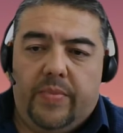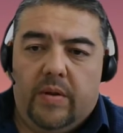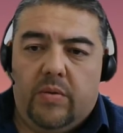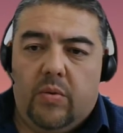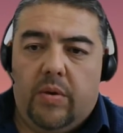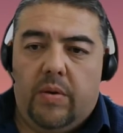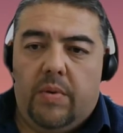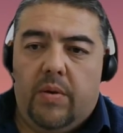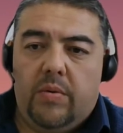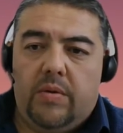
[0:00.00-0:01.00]
talking
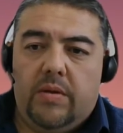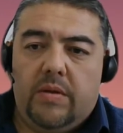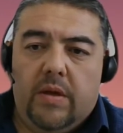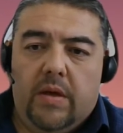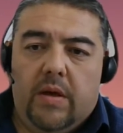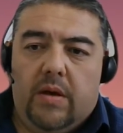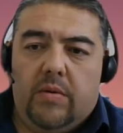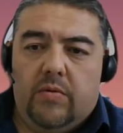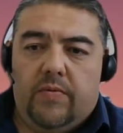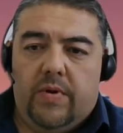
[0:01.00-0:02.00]
about is how
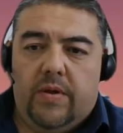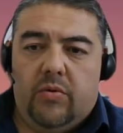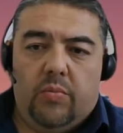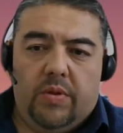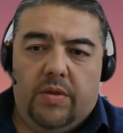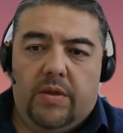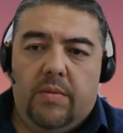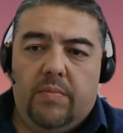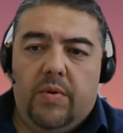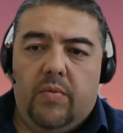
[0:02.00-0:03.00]
to find a job in
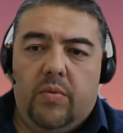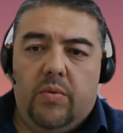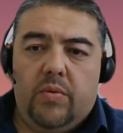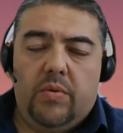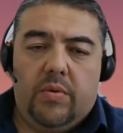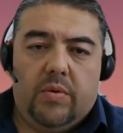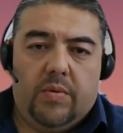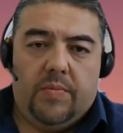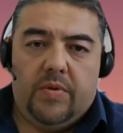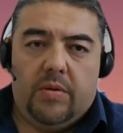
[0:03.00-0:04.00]
STEM, or
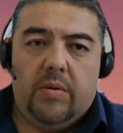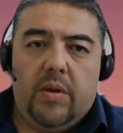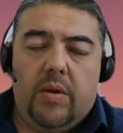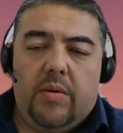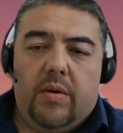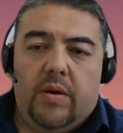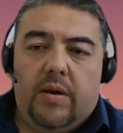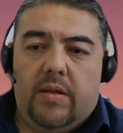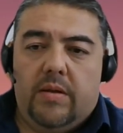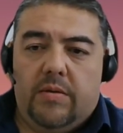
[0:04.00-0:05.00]
that
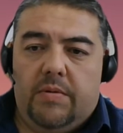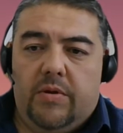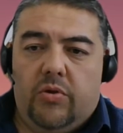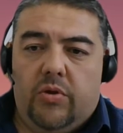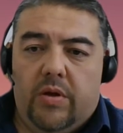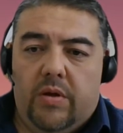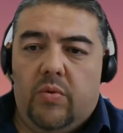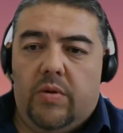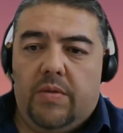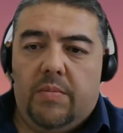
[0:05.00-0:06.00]
colleagues please share
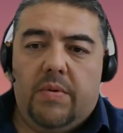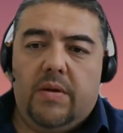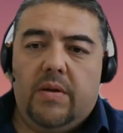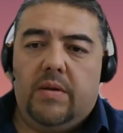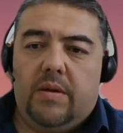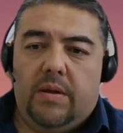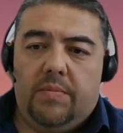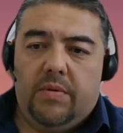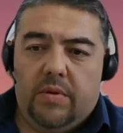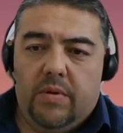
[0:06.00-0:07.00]
what are the practical
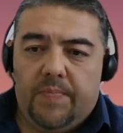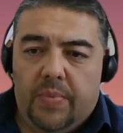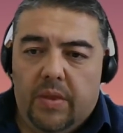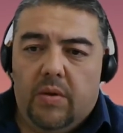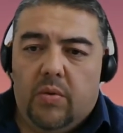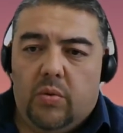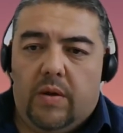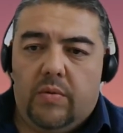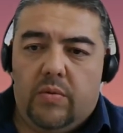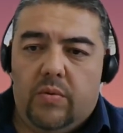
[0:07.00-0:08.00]
tips on
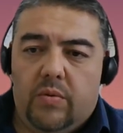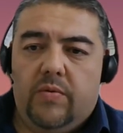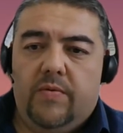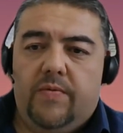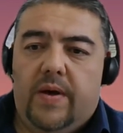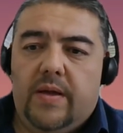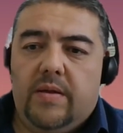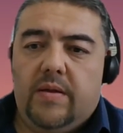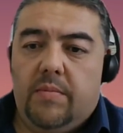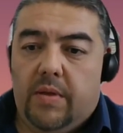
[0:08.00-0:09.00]
how to
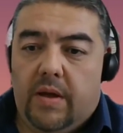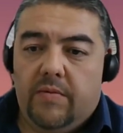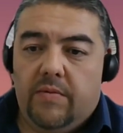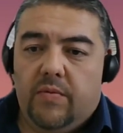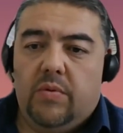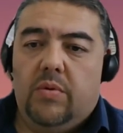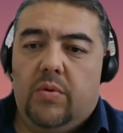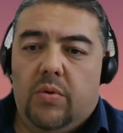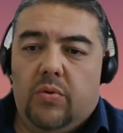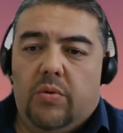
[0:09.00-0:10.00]
find and apply for an
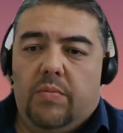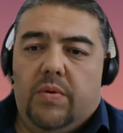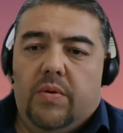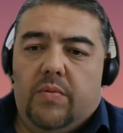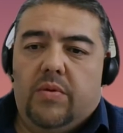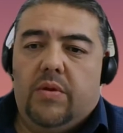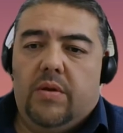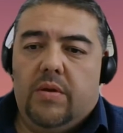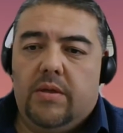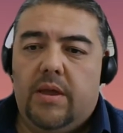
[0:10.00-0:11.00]
internship with
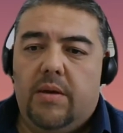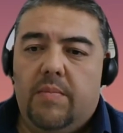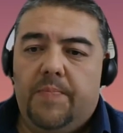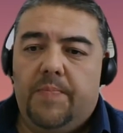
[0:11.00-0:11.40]
STEM.